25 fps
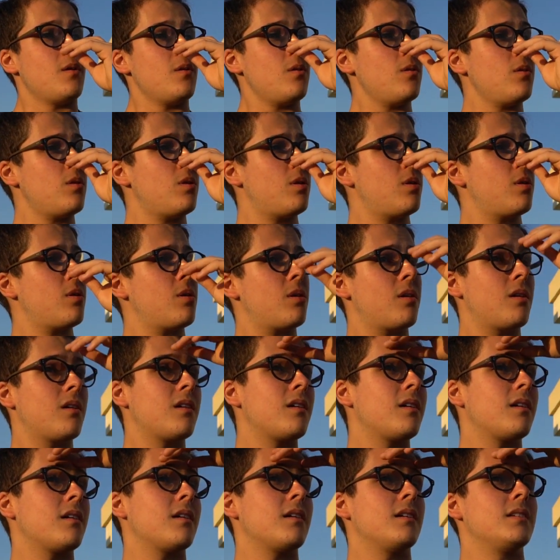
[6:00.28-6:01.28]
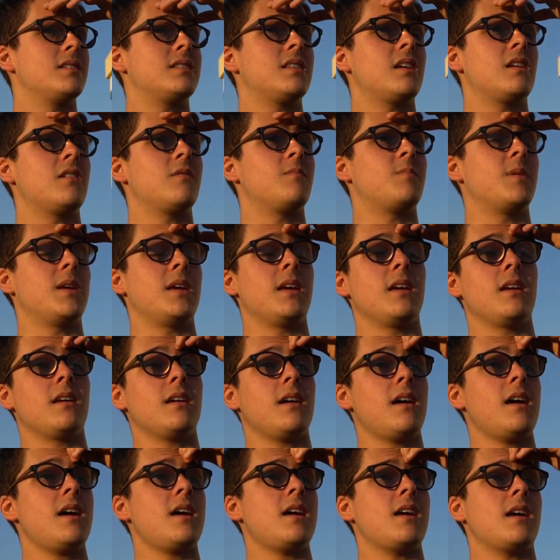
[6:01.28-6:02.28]
Whew. Instead of being
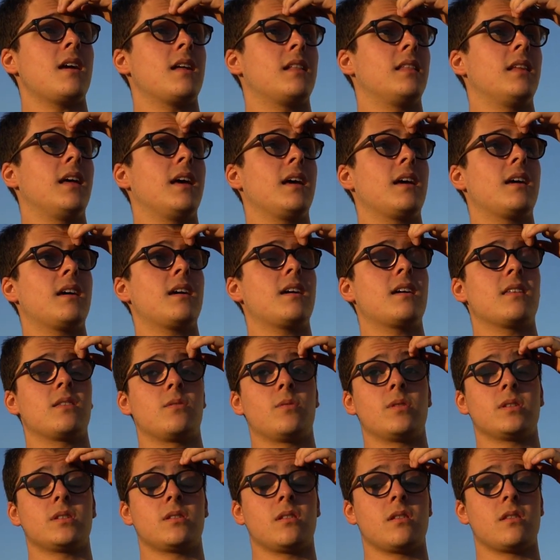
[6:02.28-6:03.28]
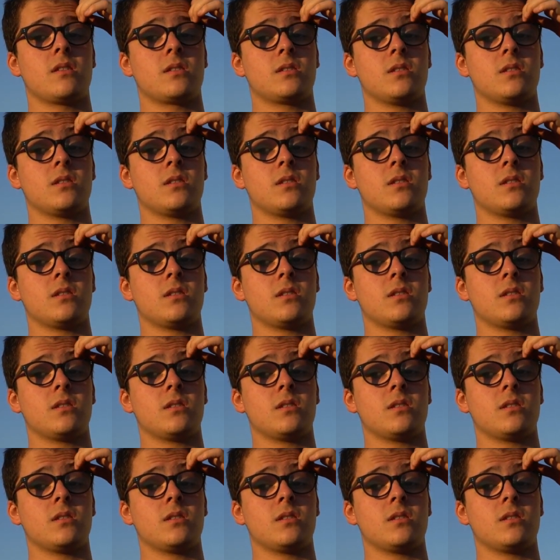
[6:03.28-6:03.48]
A, like the rest of the